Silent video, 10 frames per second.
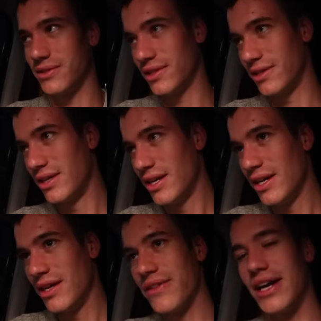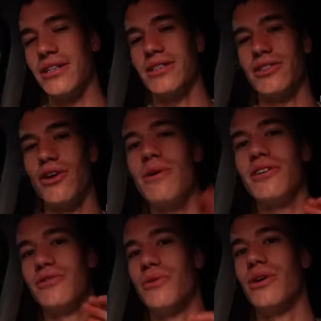So thanks so
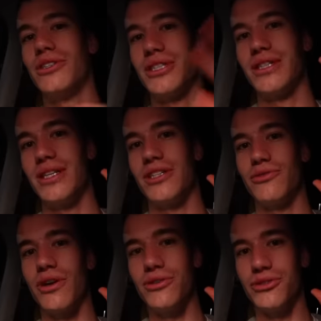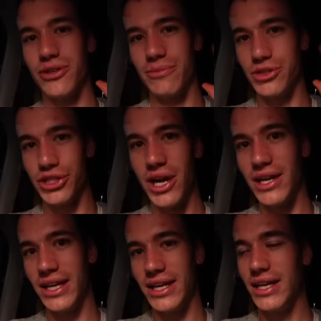much for watching this road trip
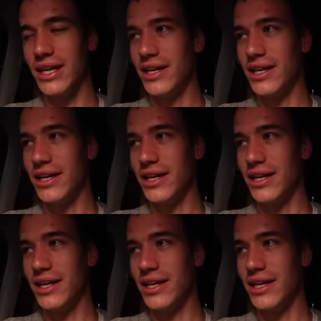journey.